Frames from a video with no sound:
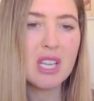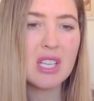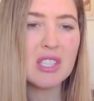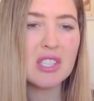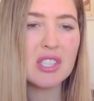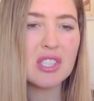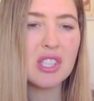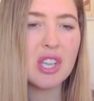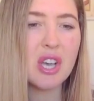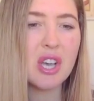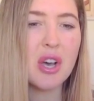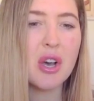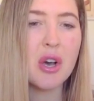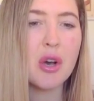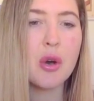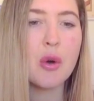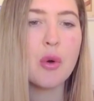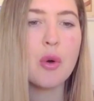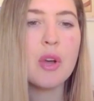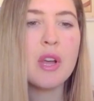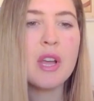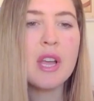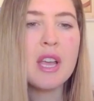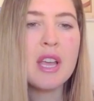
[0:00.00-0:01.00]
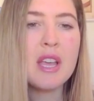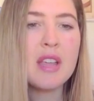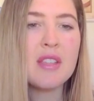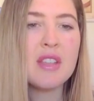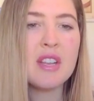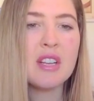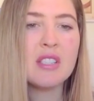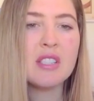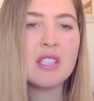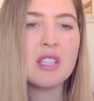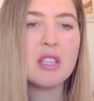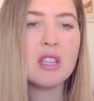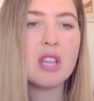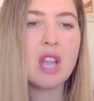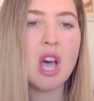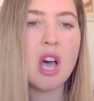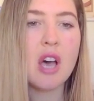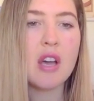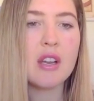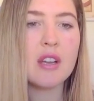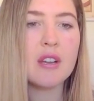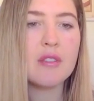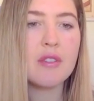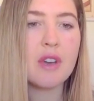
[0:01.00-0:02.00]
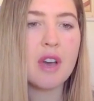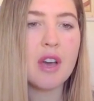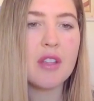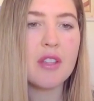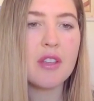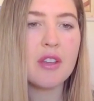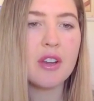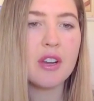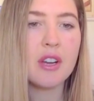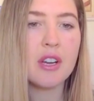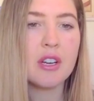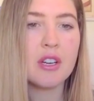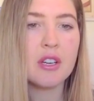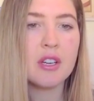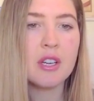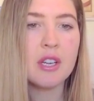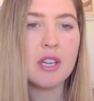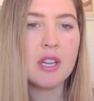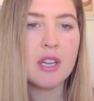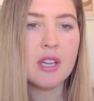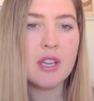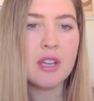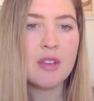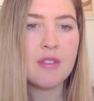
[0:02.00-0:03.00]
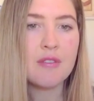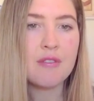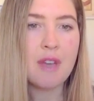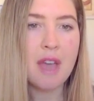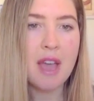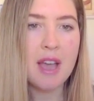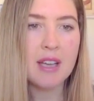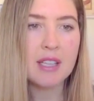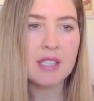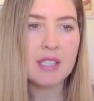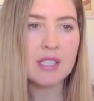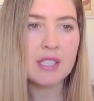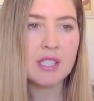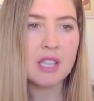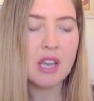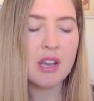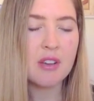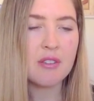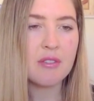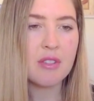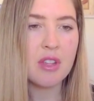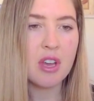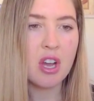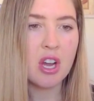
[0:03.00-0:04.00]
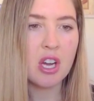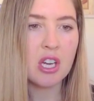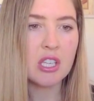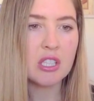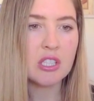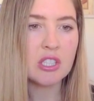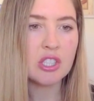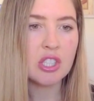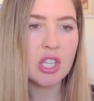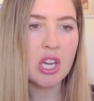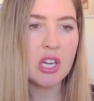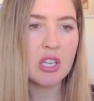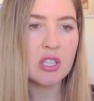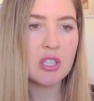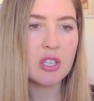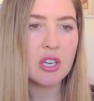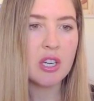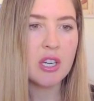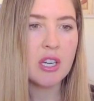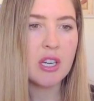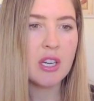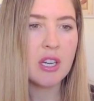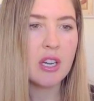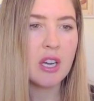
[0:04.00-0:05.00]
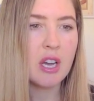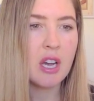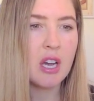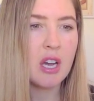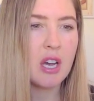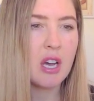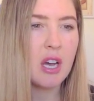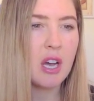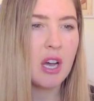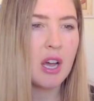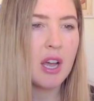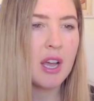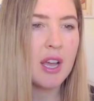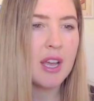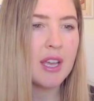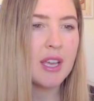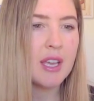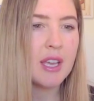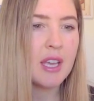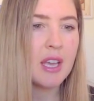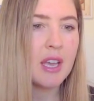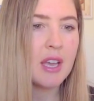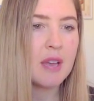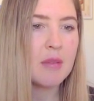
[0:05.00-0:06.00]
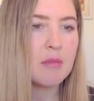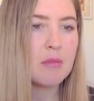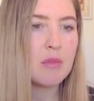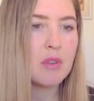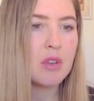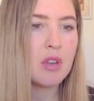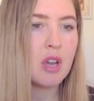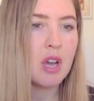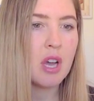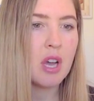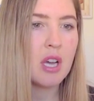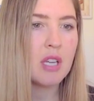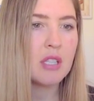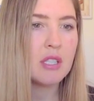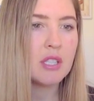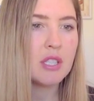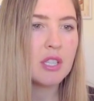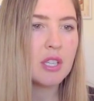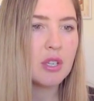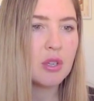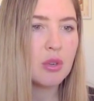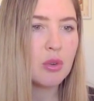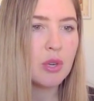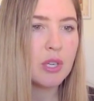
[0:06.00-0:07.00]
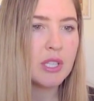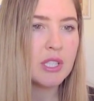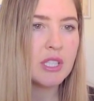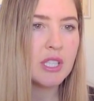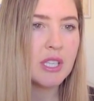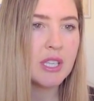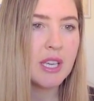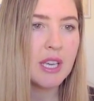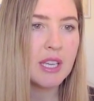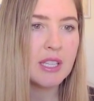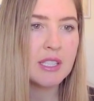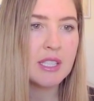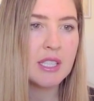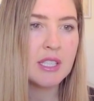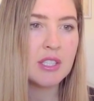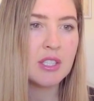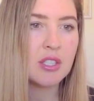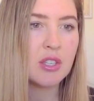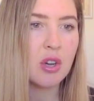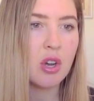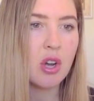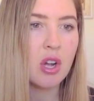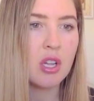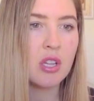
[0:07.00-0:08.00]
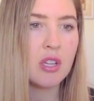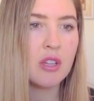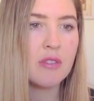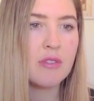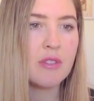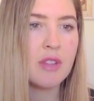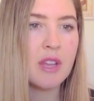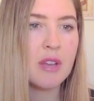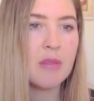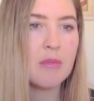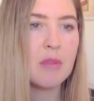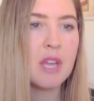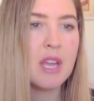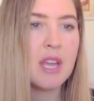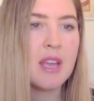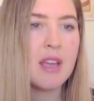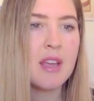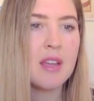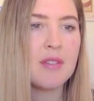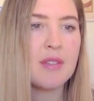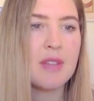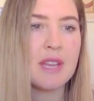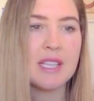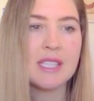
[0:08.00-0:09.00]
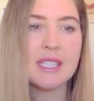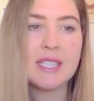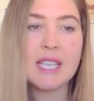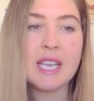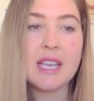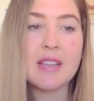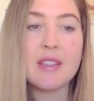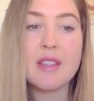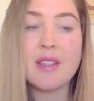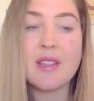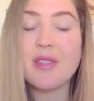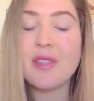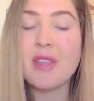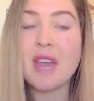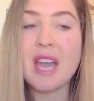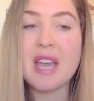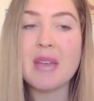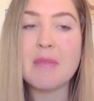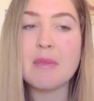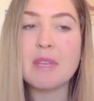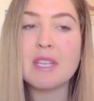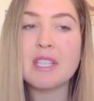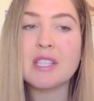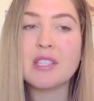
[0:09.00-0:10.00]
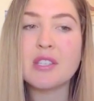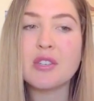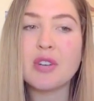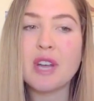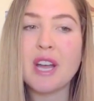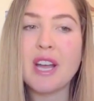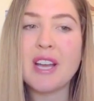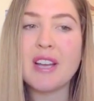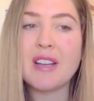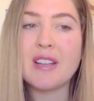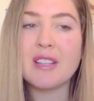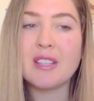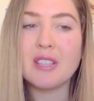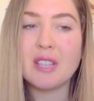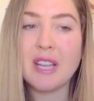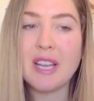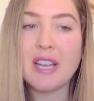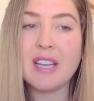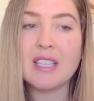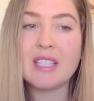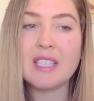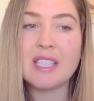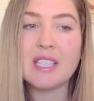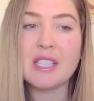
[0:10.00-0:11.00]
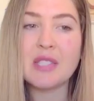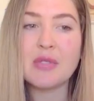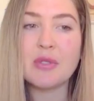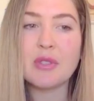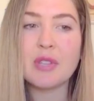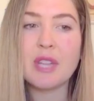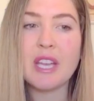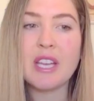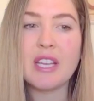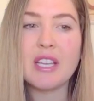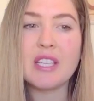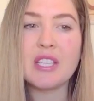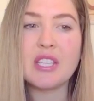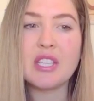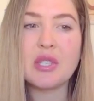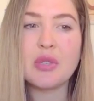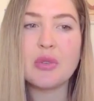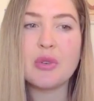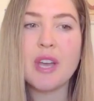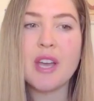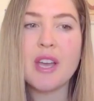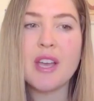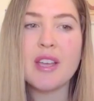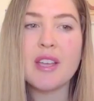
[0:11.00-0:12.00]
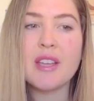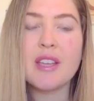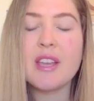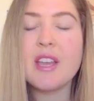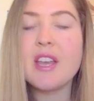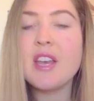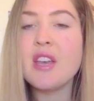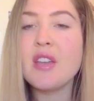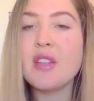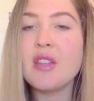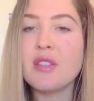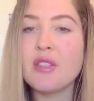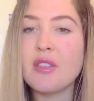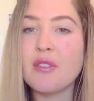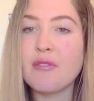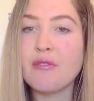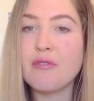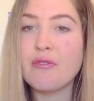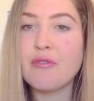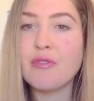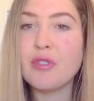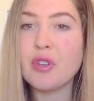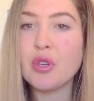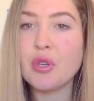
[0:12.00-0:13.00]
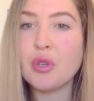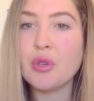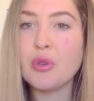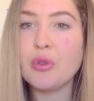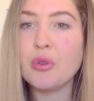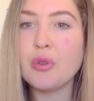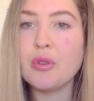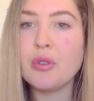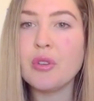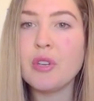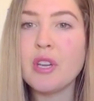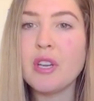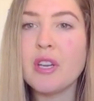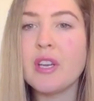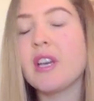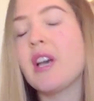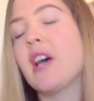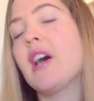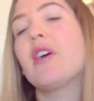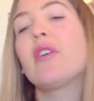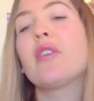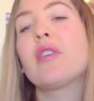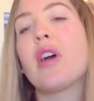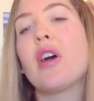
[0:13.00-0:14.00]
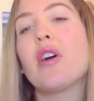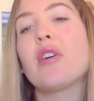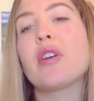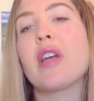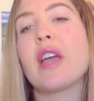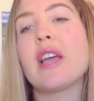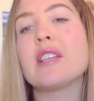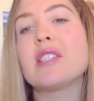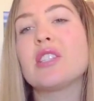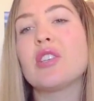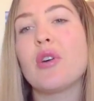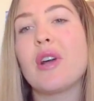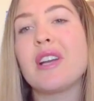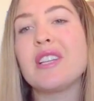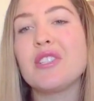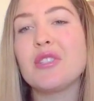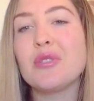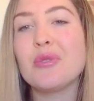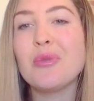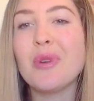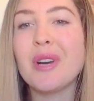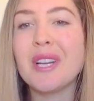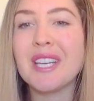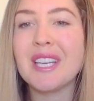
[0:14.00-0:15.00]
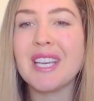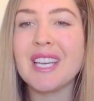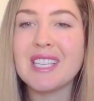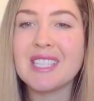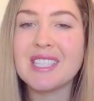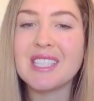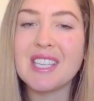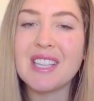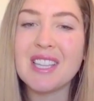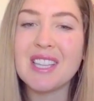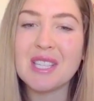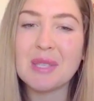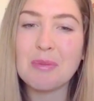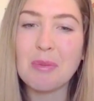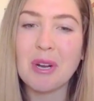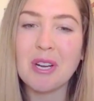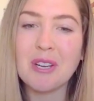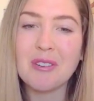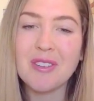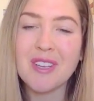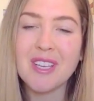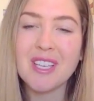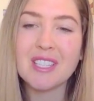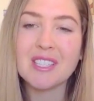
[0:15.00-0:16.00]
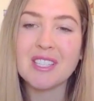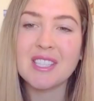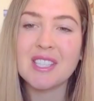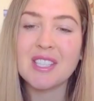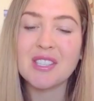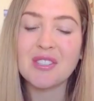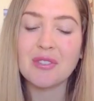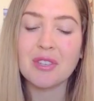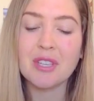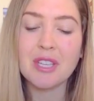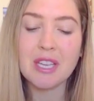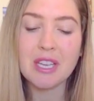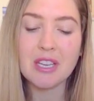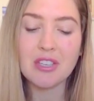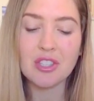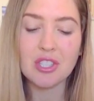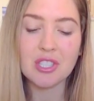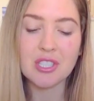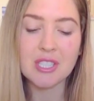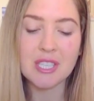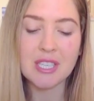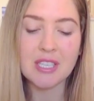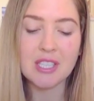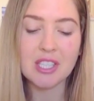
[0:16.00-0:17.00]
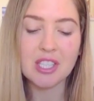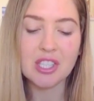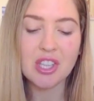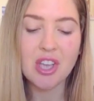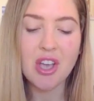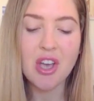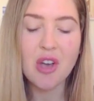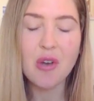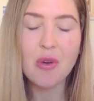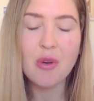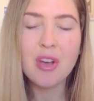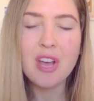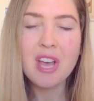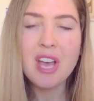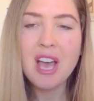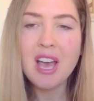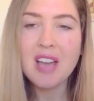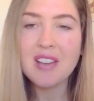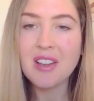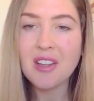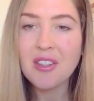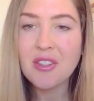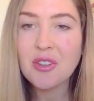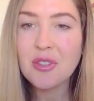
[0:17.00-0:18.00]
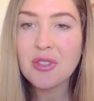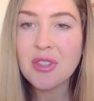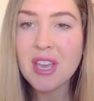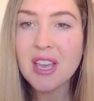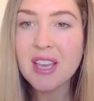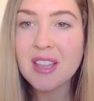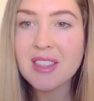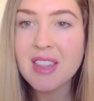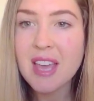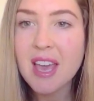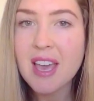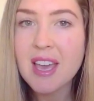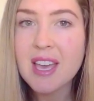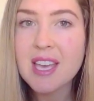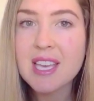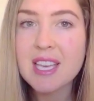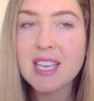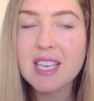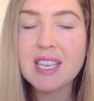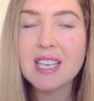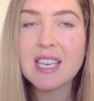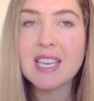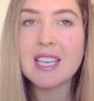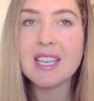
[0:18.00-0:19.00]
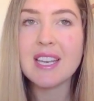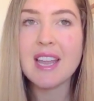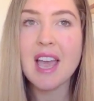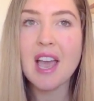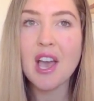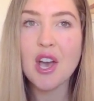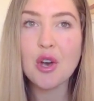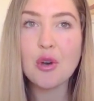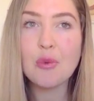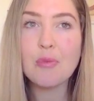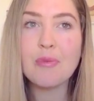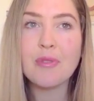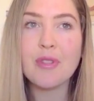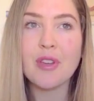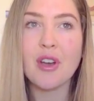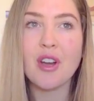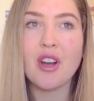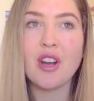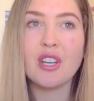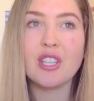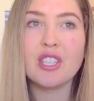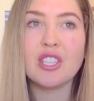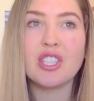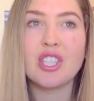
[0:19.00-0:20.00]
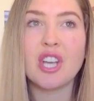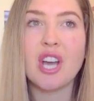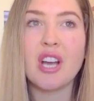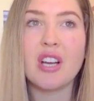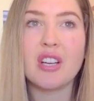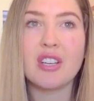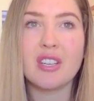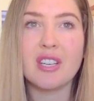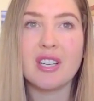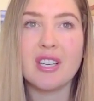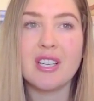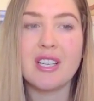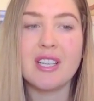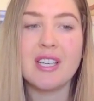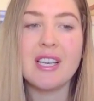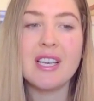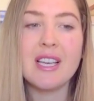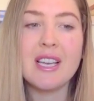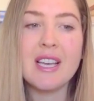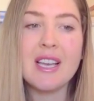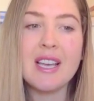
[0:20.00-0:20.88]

So there's a lot of other facts of the heart chakra. I am not going to get into all of them. They say the thymus gland is related to it, the food. Oh, okay, so I do want to get into this part of it because this is really interesting. So another thing that can help the heart chakra,